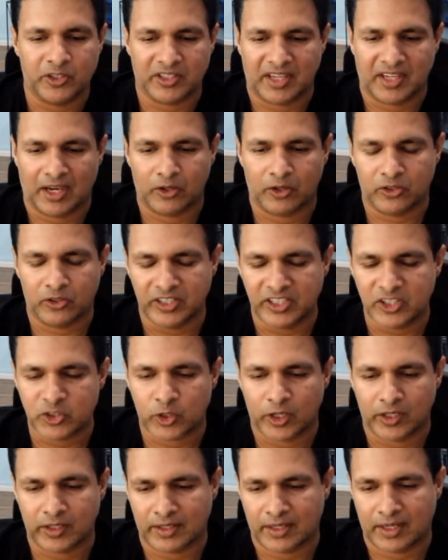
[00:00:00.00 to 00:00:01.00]
account or
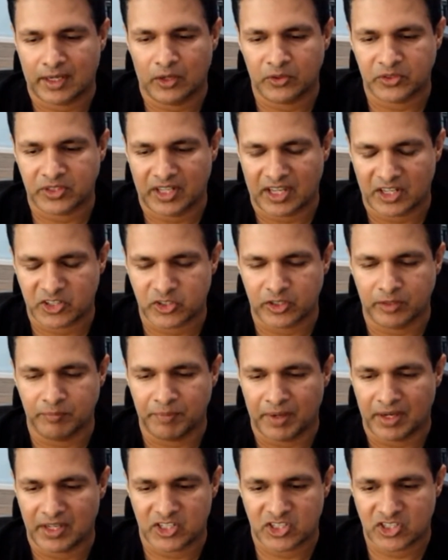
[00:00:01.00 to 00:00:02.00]
E-Trade account and actually
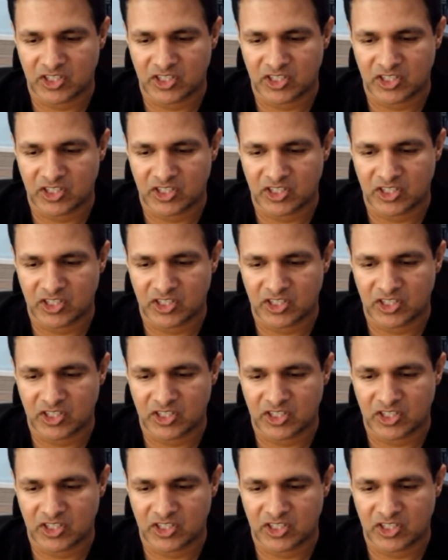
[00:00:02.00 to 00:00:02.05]
buy